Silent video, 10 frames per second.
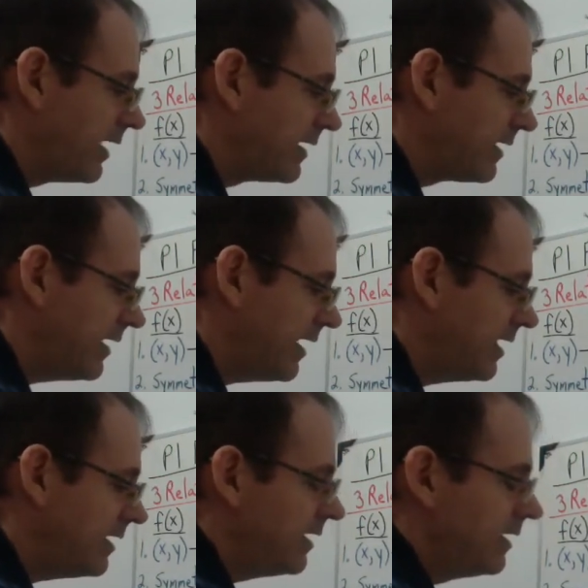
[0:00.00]
And
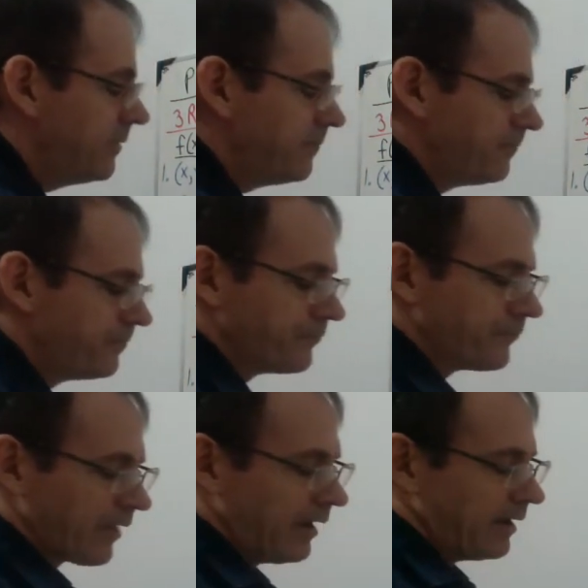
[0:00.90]
again,
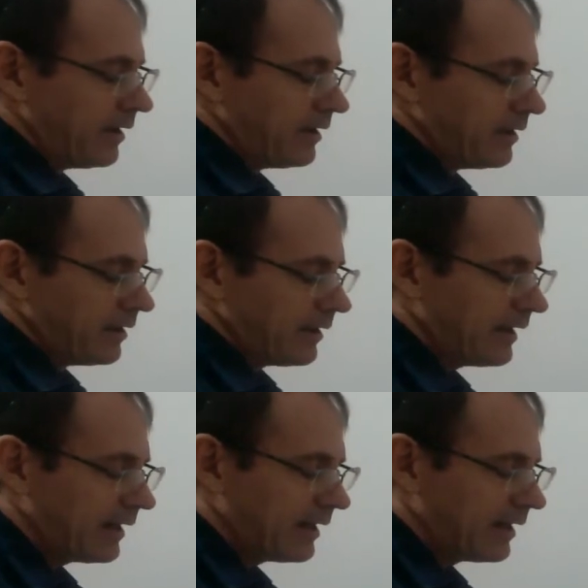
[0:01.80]

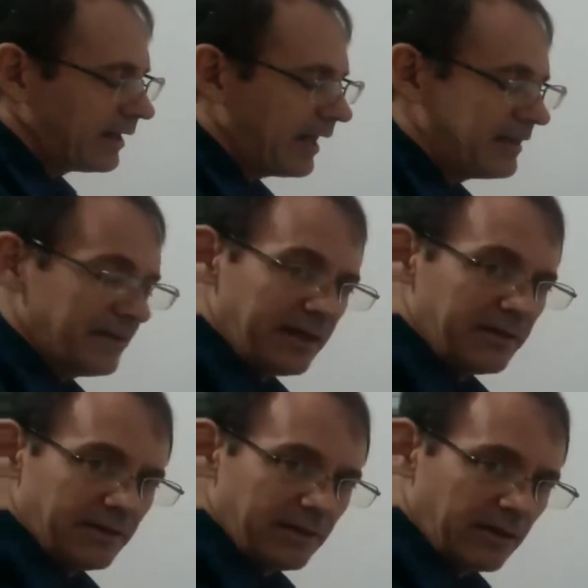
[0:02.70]

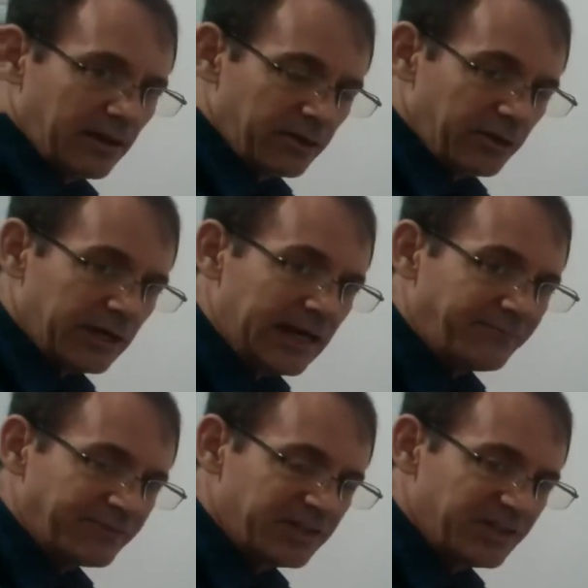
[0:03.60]
and you're going to
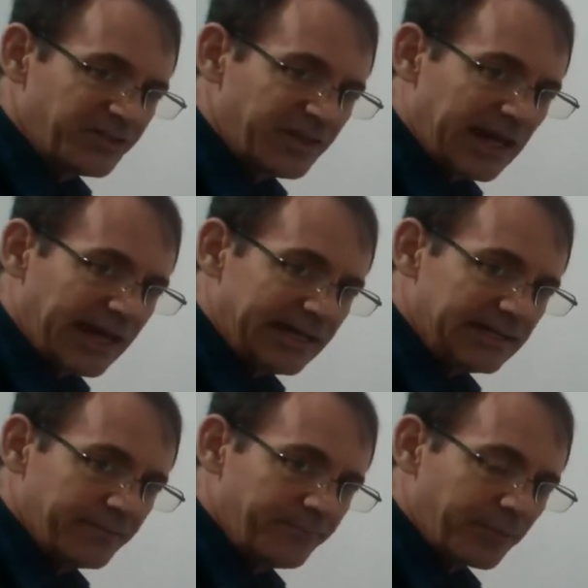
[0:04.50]
have to
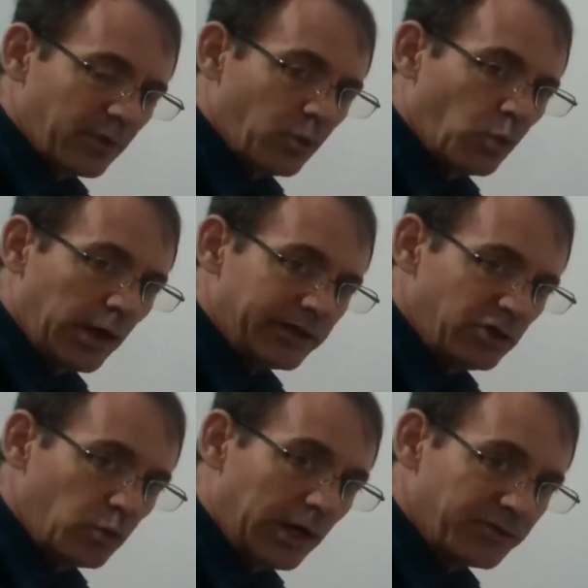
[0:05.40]
decide what
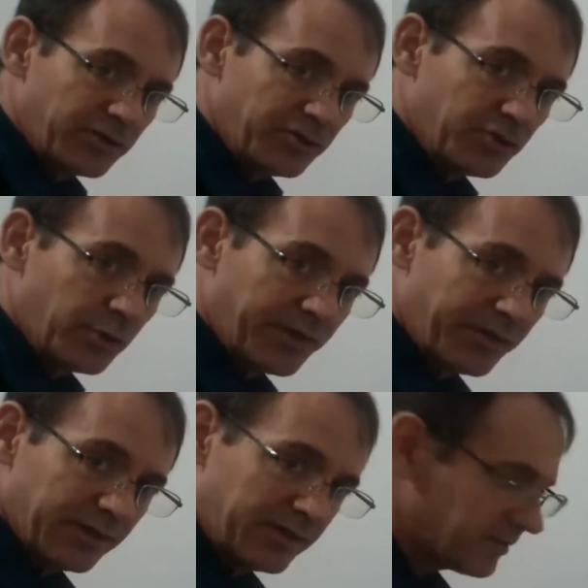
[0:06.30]
you want to do with
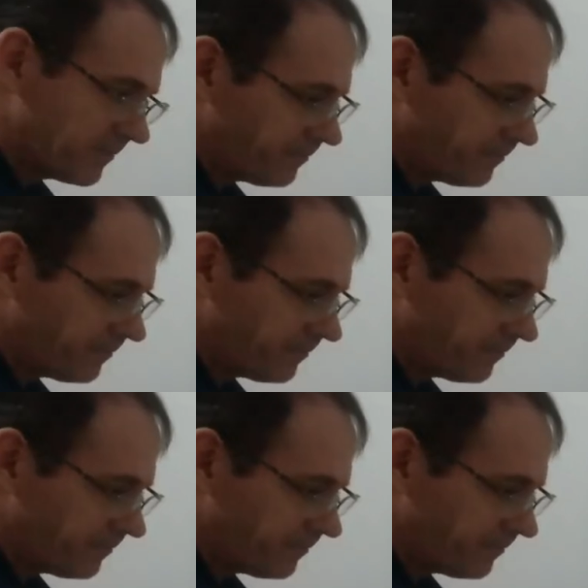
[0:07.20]
this.